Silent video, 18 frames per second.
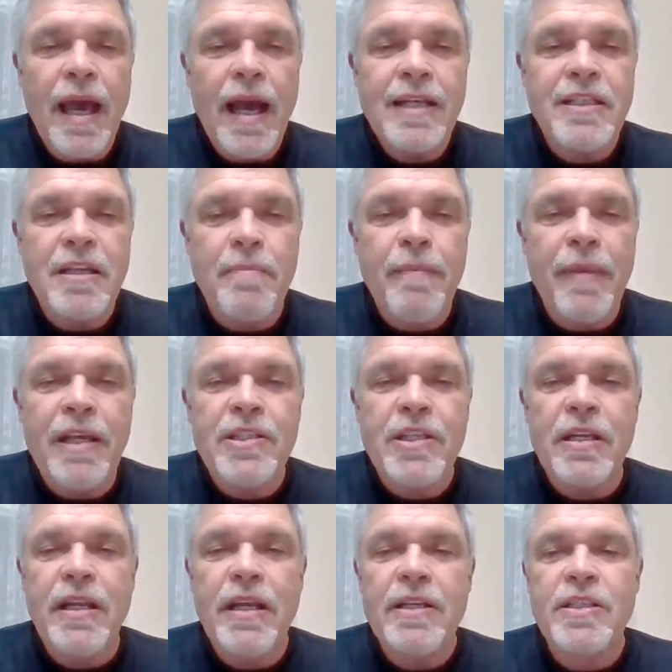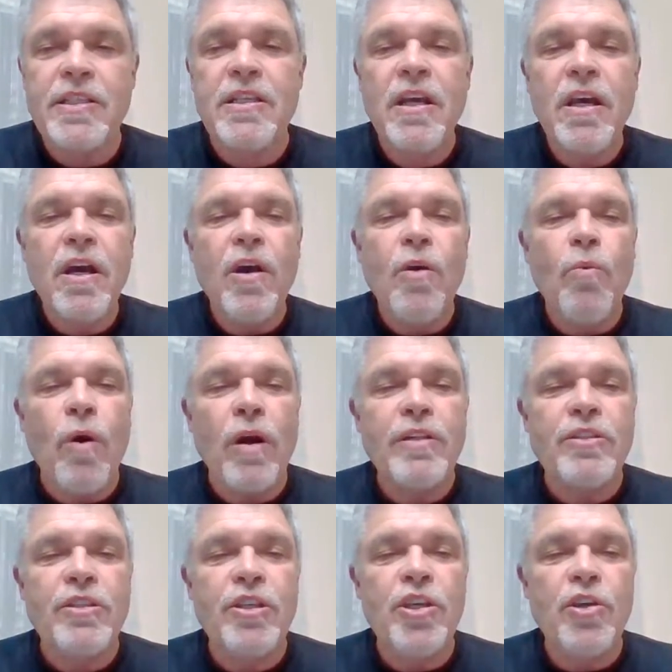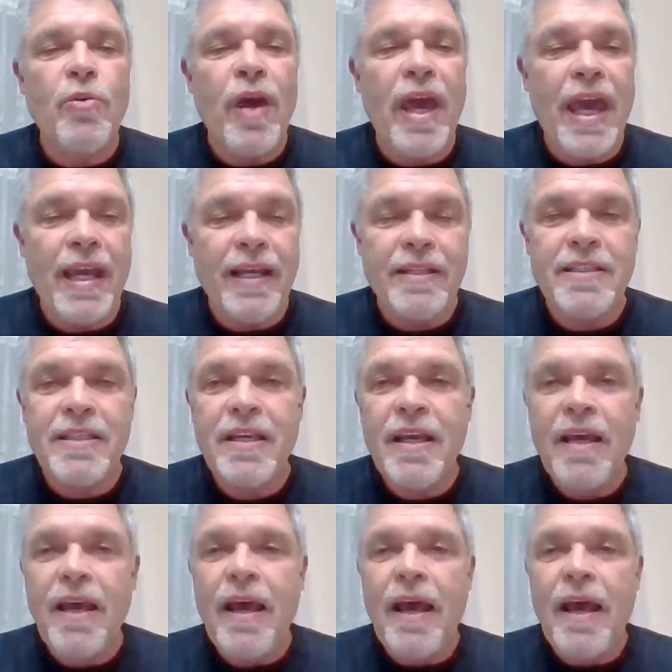As a misogynist, what do you hate?